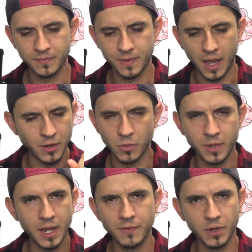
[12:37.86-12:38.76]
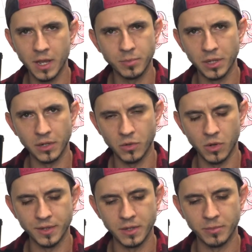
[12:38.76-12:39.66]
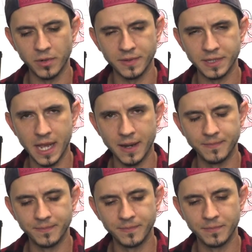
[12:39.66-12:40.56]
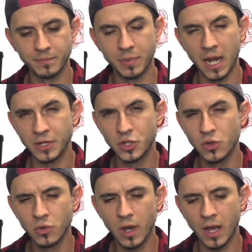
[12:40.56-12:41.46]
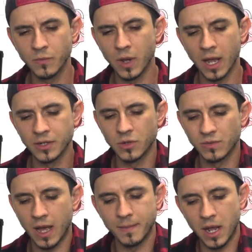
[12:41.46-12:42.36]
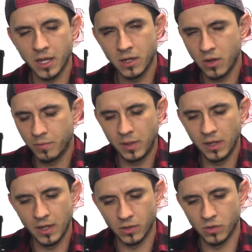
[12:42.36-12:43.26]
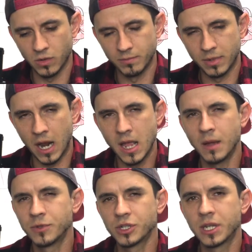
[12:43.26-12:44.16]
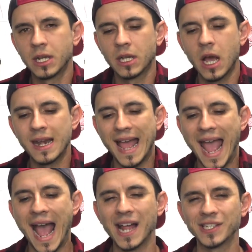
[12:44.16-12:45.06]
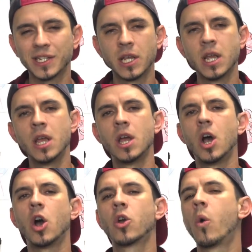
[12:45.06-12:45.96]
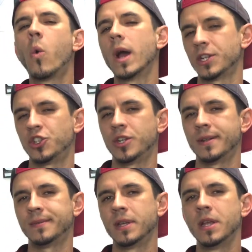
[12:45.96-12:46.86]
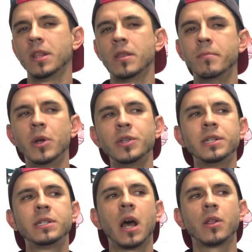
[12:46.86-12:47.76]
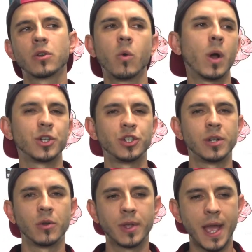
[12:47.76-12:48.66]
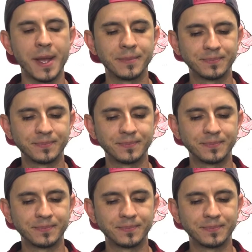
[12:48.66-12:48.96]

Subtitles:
I don't want to ever get political on the Imperfect Dad. But I'm not going to go political, but I am just going to kind of ask a question. The $1 million question, okay?